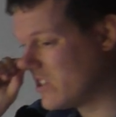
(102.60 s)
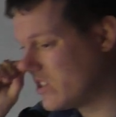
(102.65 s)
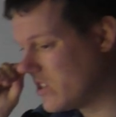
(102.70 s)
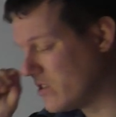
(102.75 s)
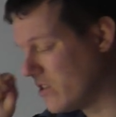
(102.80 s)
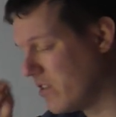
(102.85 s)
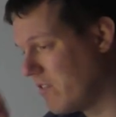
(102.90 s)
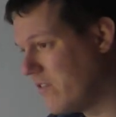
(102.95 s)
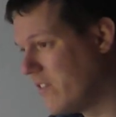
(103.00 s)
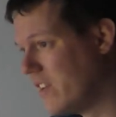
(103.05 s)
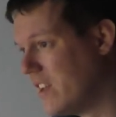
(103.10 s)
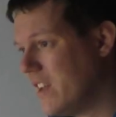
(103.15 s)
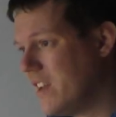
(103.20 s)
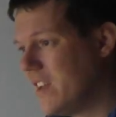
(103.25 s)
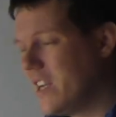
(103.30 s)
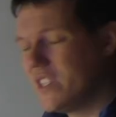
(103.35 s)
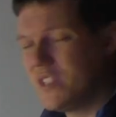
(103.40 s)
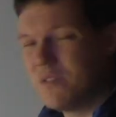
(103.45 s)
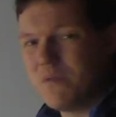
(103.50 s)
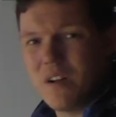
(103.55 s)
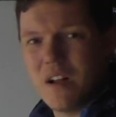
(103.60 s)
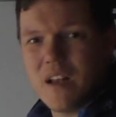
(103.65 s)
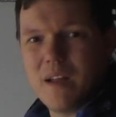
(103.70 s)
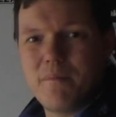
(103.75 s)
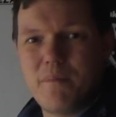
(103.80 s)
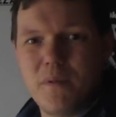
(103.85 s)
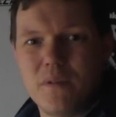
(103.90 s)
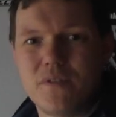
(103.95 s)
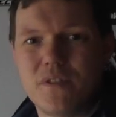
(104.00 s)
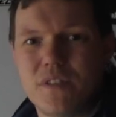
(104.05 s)
and stuff as you
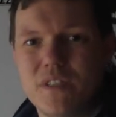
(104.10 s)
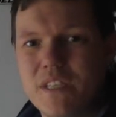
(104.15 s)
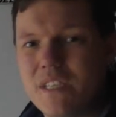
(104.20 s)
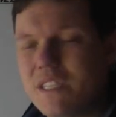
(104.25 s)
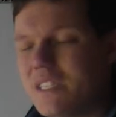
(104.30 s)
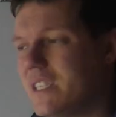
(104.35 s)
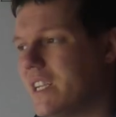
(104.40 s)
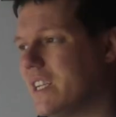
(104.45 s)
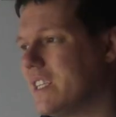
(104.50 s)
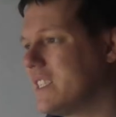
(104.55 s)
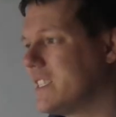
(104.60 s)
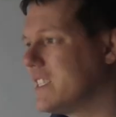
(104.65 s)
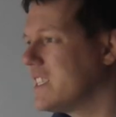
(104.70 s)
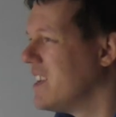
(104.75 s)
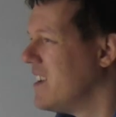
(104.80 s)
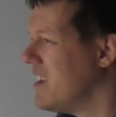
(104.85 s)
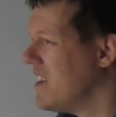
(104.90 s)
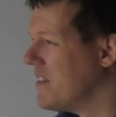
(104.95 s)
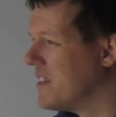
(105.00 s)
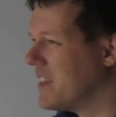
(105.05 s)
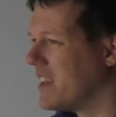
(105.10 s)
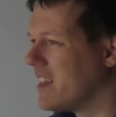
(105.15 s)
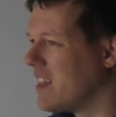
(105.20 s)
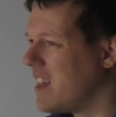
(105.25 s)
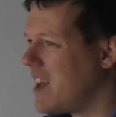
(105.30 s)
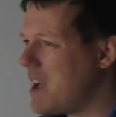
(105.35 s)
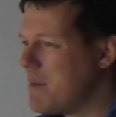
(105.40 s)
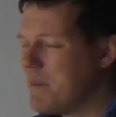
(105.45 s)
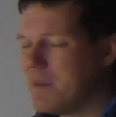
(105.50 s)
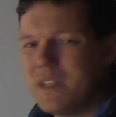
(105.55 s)
clamp onto these discs. The
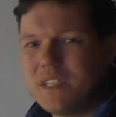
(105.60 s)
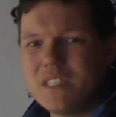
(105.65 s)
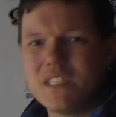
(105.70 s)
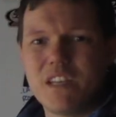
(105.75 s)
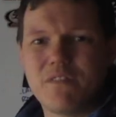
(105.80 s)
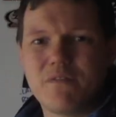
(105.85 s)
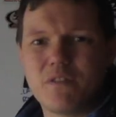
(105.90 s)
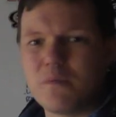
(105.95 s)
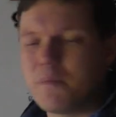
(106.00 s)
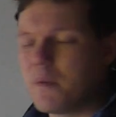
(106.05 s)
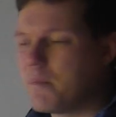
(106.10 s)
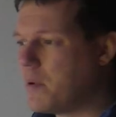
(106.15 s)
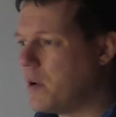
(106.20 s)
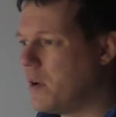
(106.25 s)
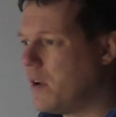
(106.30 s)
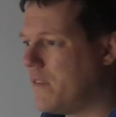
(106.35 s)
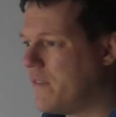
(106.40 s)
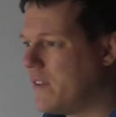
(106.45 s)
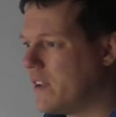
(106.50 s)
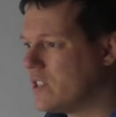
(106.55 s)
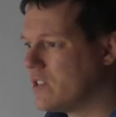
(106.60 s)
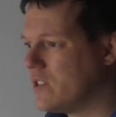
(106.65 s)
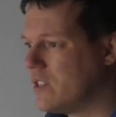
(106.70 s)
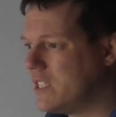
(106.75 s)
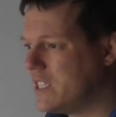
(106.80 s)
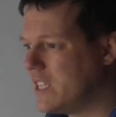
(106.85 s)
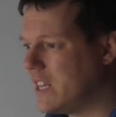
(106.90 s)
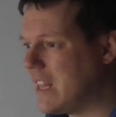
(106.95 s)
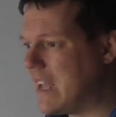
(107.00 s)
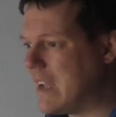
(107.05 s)
alignment is never going to be perfect, so
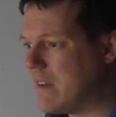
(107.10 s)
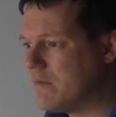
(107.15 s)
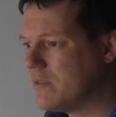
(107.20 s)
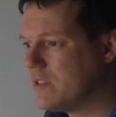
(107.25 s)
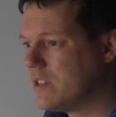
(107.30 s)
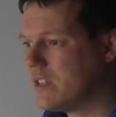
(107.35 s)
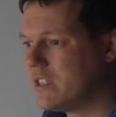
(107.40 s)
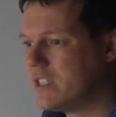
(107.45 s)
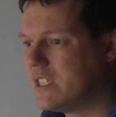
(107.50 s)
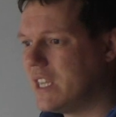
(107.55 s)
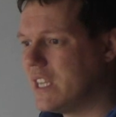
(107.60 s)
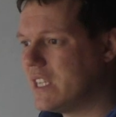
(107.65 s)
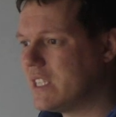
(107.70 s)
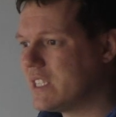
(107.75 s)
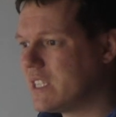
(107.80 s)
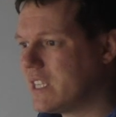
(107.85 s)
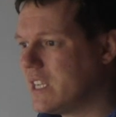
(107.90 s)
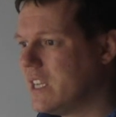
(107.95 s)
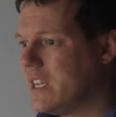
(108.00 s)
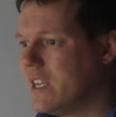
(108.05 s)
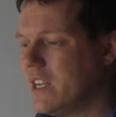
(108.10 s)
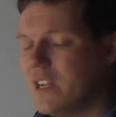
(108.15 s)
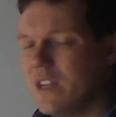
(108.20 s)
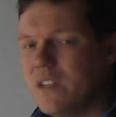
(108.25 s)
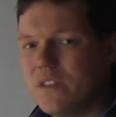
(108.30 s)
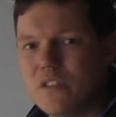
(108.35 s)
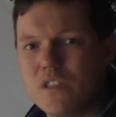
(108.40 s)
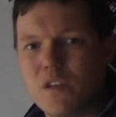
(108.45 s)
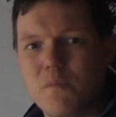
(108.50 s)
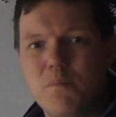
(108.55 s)
this allows the disc
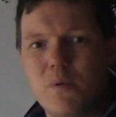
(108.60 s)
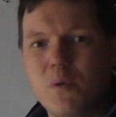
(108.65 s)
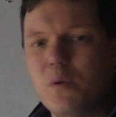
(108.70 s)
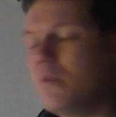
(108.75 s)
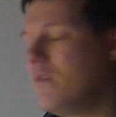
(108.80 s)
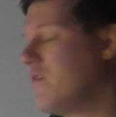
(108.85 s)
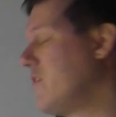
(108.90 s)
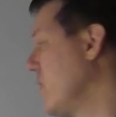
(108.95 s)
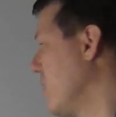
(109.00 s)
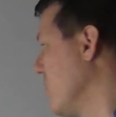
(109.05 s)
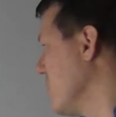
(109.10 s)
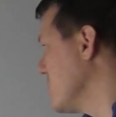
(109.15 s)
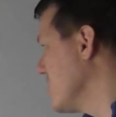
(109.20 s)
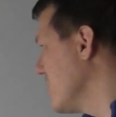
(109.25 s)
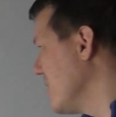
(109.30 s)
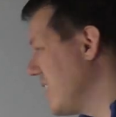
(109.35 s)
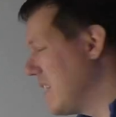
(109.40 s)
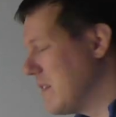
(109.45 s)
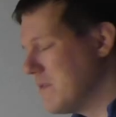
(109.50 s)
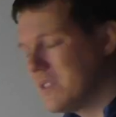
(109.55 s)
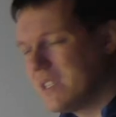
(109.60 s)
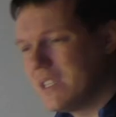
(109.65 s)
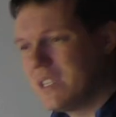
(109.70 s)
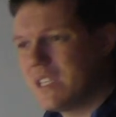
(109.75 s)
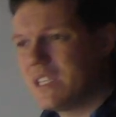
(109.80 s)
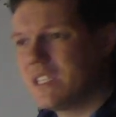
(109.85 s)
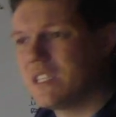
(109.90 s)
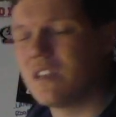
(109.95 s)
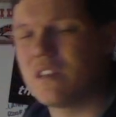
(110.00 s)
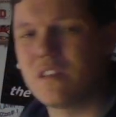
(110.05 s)
to move. It also allows the
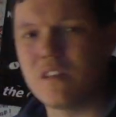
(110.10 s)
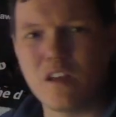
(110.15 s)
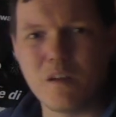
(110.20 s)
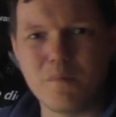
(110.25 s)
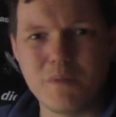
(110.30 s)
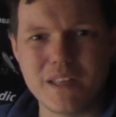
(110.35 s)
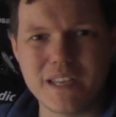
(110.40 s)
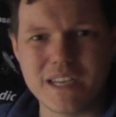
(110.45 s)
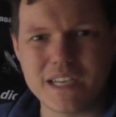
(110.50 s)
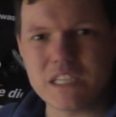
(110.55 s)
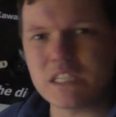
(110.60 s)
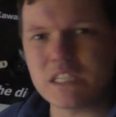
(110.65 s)
disc to thermally